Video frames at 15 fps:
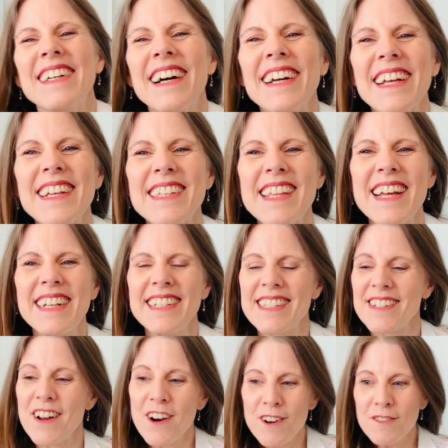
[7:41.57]
I guess, that is
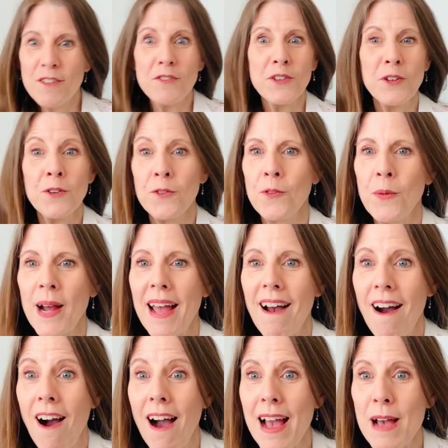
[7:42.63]
an overview of where
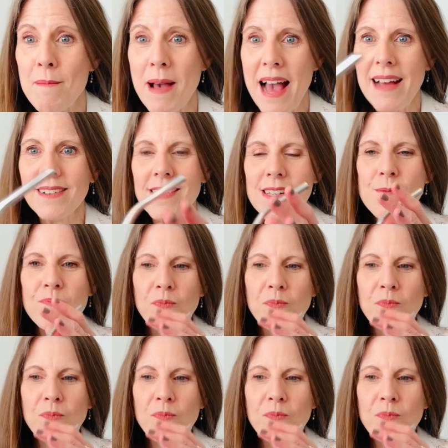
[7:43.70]
I am at.